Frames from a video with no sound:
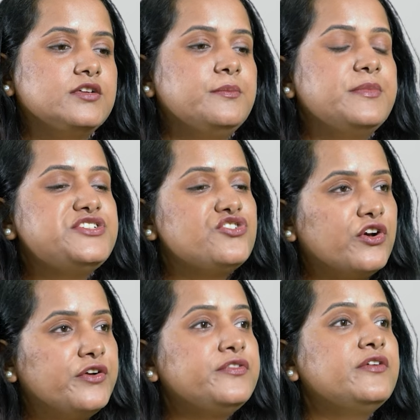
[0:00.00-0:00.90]

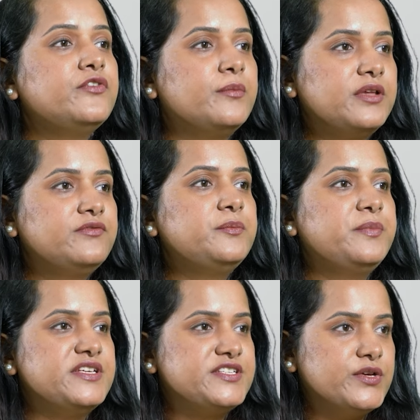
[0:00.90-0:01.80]
Majority of the women with
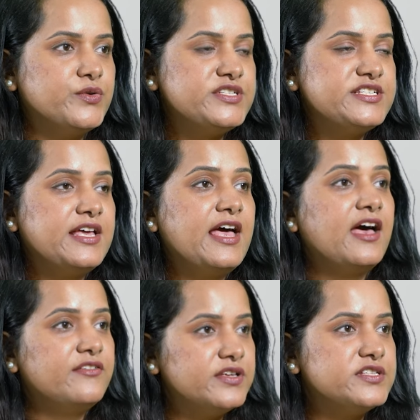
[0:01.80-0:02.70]
PCOS
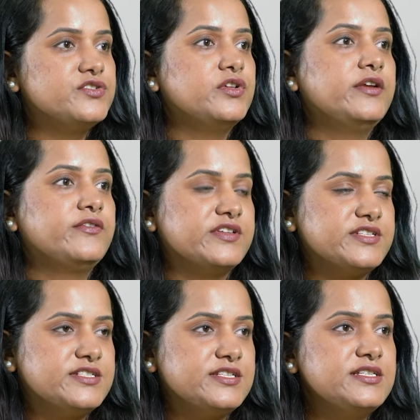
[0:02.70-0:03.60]
have insulin
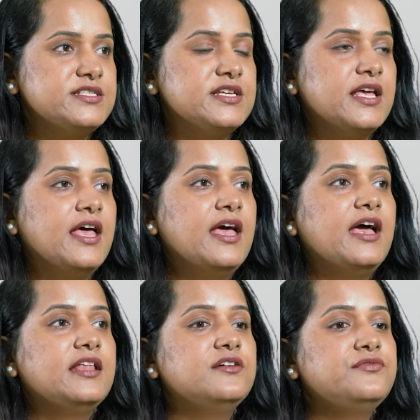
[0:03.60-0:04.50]
resistance,
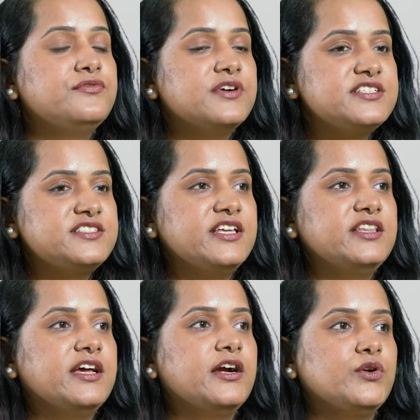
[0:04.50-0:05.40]
and the first thing
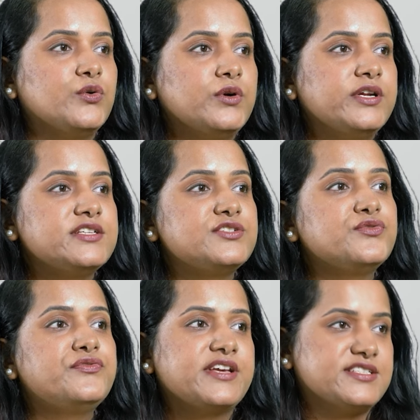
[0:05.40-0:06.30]
they are told is to
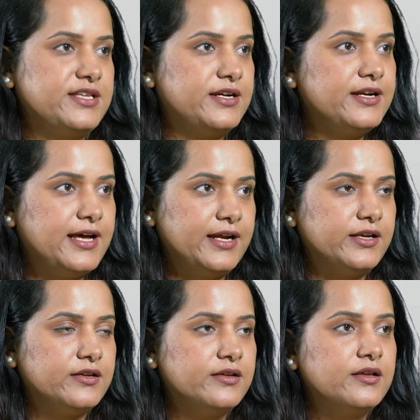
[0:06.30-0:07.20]
fix their diet.
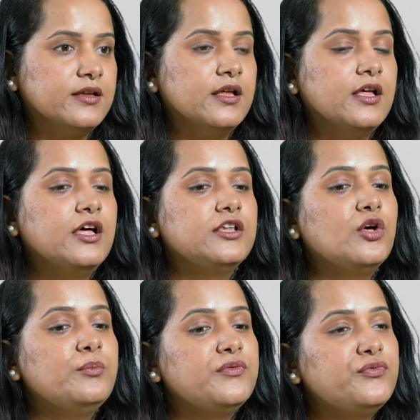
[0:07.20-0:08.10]
Now,
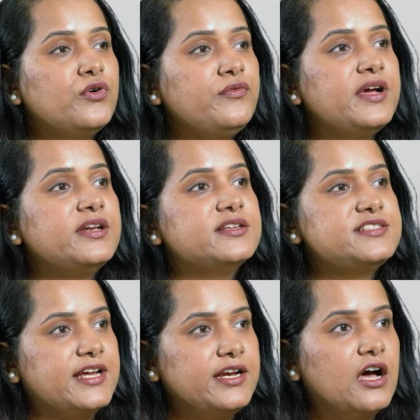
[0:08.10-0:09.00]
before we
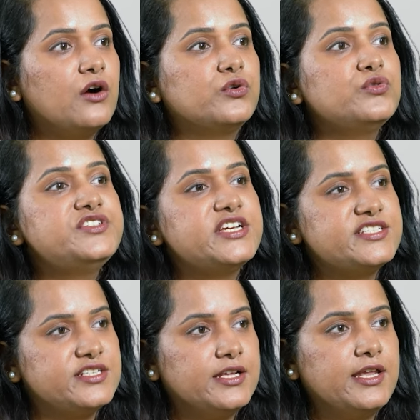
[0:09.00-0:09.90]
understand how to
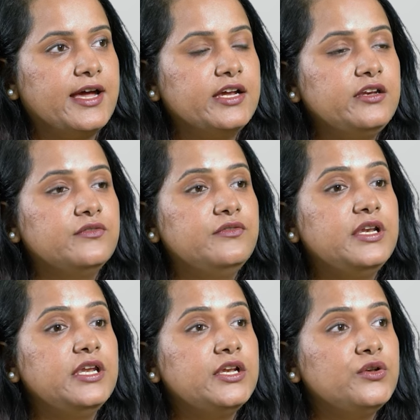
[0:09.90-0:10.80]
change the diet, we
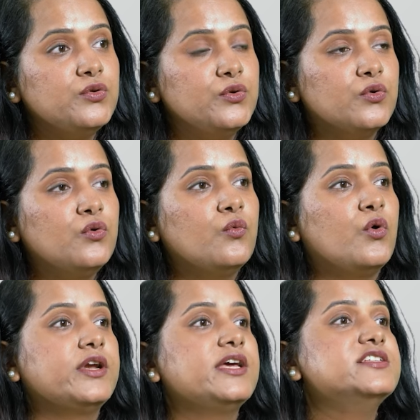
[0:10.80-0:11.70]
need to know
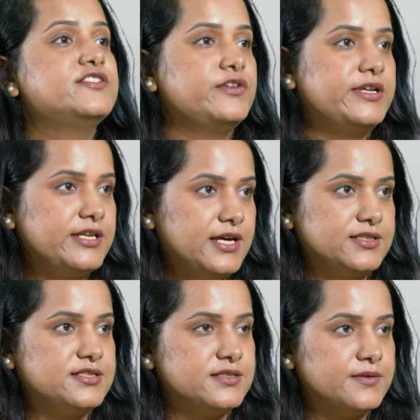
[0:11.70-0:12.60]
what insulin
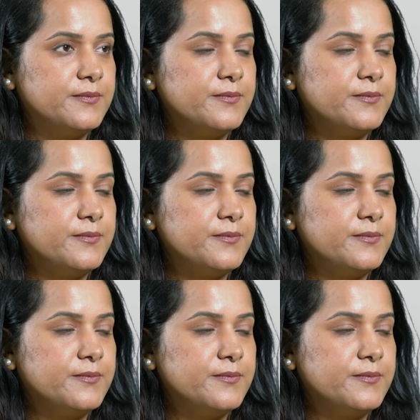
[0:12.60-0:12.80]
does.